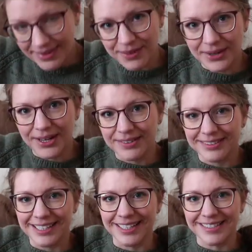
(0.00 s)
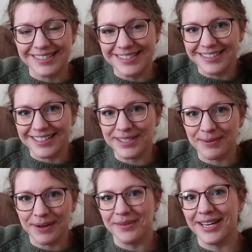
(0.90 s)
well, kids, that's
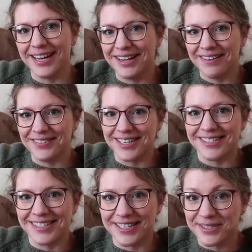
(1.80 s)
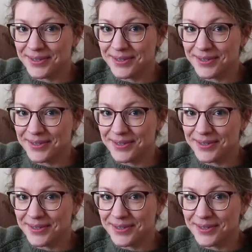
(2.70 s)
why we can't have nice things,